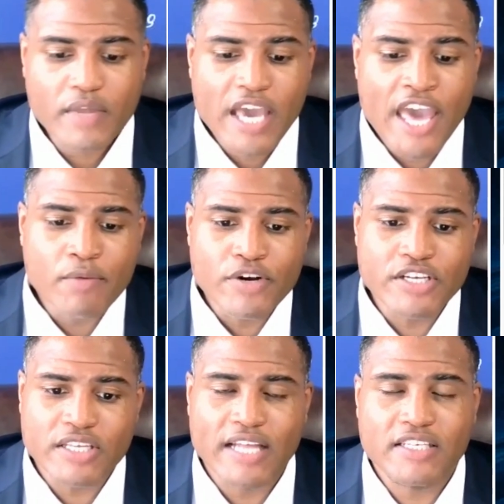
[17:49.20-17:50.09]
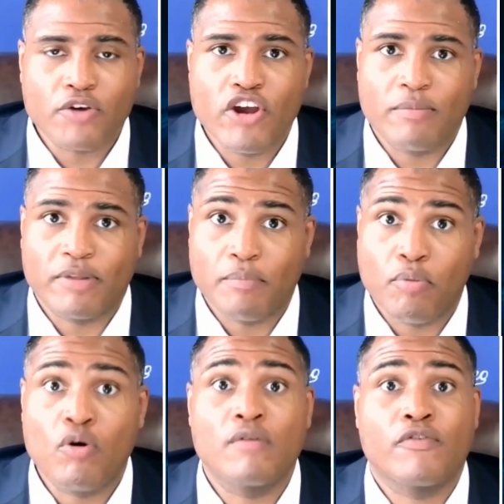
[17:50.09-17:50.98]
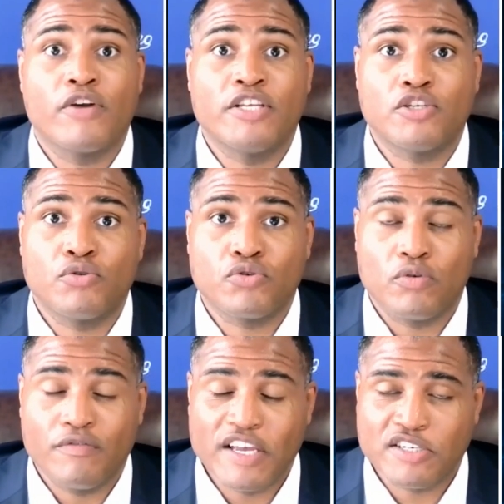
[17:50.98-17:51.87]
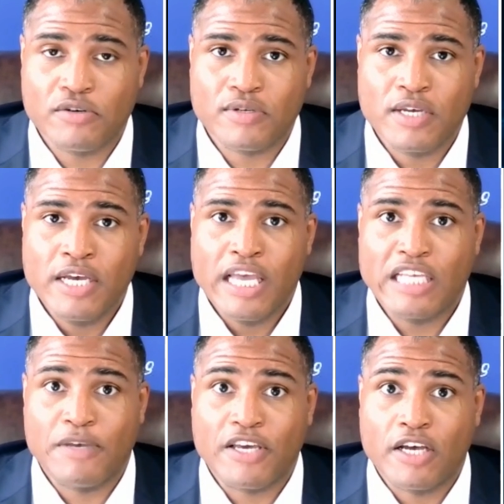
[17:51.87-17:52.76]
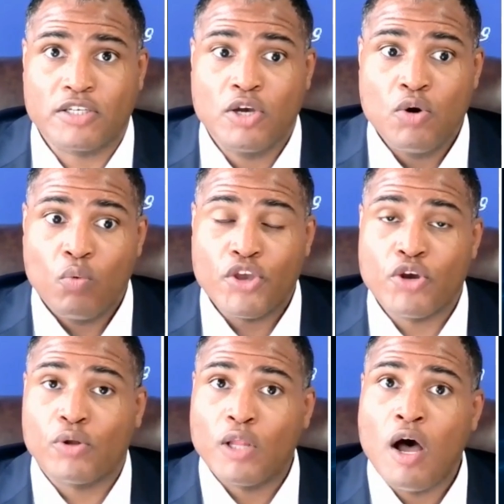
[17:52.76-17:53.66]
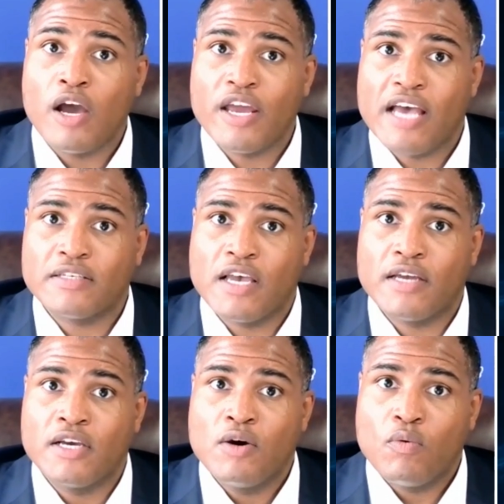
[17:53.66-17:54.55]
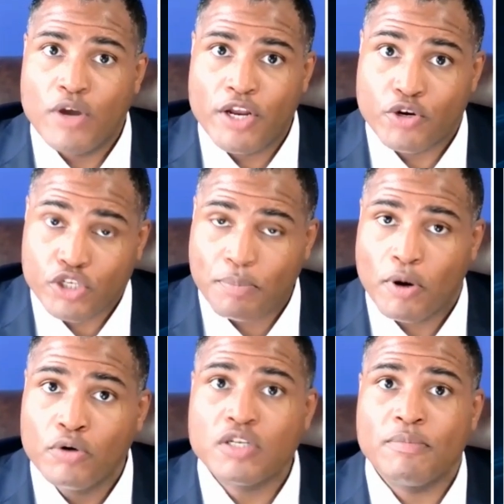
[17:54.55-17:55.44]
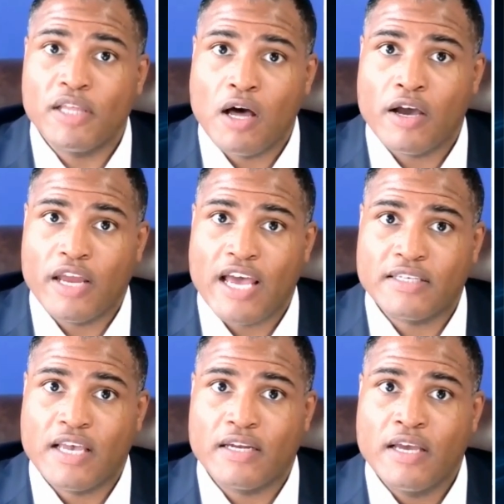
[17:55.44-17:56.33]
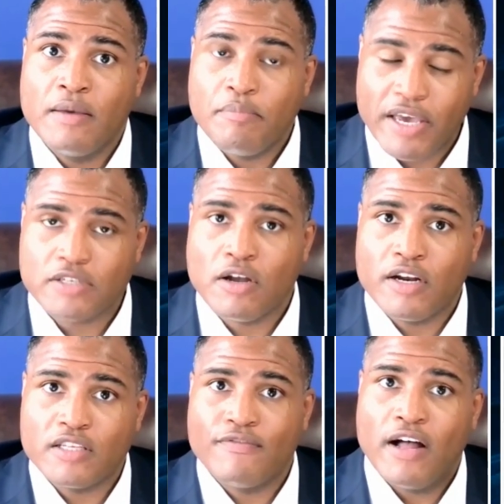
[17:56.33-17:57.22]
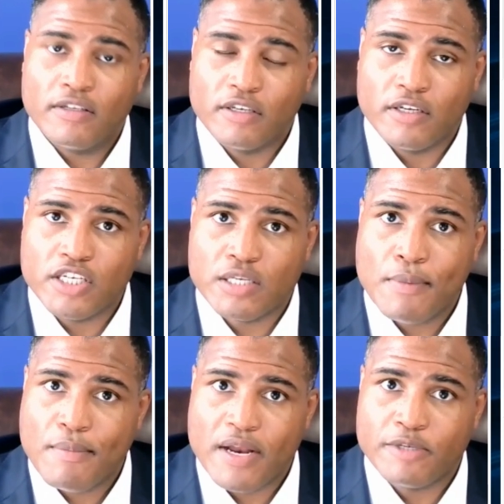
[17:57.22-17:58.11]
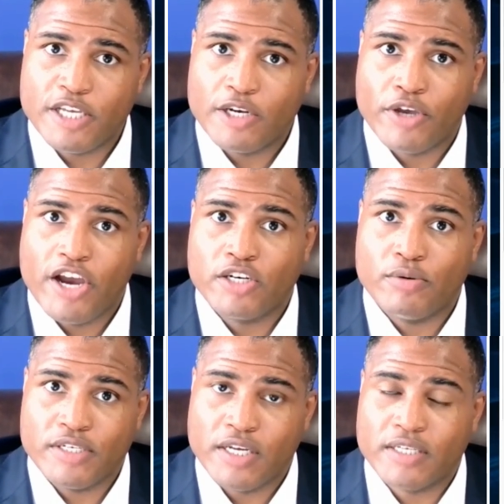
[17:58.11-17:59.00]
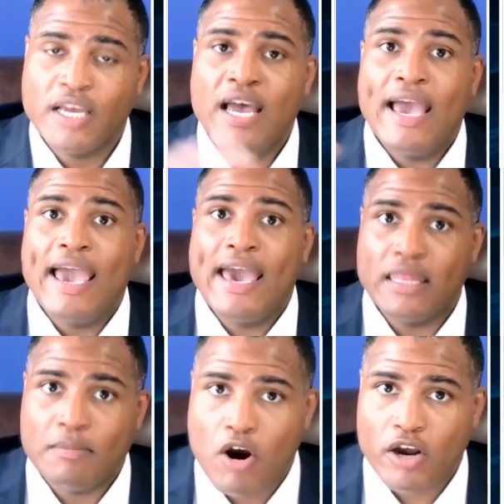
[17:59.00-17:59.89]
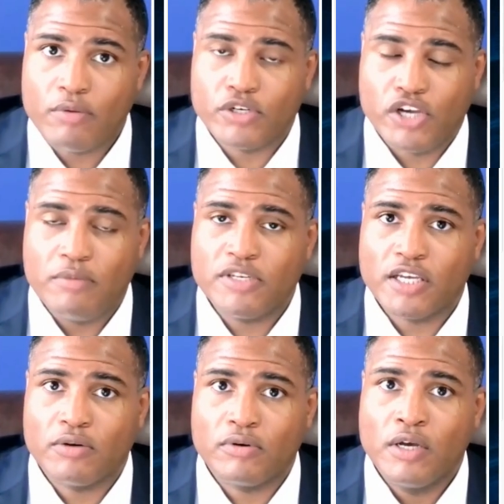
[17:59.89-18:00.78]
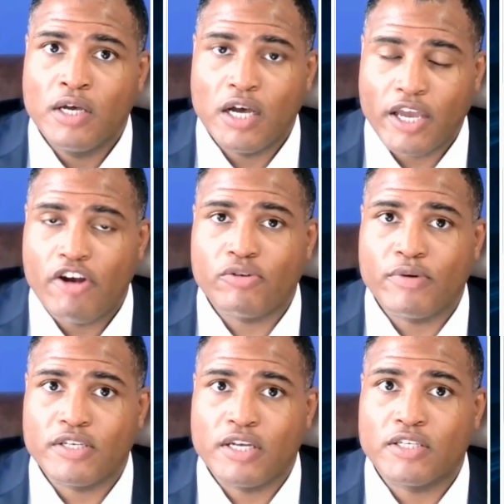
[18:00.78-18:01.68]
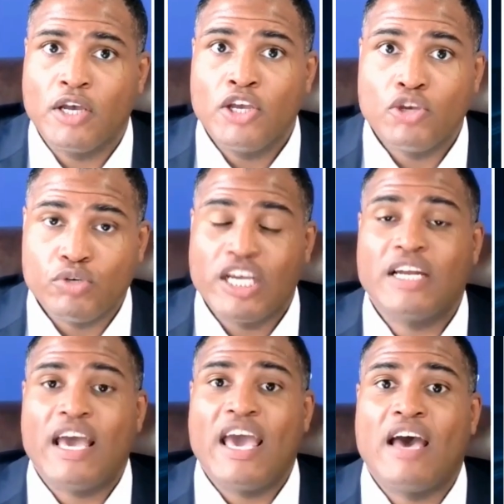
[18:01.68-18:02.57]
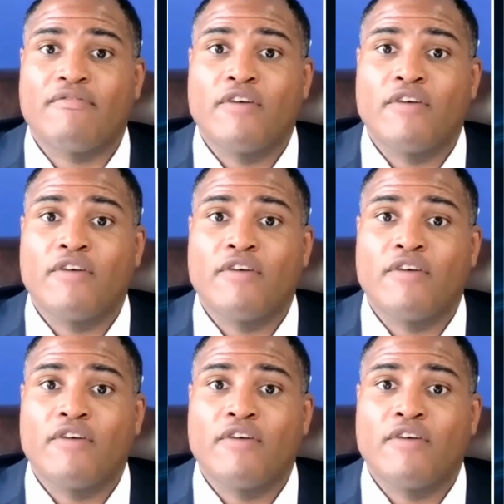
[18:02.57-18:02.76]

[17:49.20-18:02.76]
And the reason that's incredibly important for institutional investors is because when you're long an asset, when you're supposed to be long an asset based on its volatility, just a momentum signal characteristics and the market regime signal characteristics, you tend to have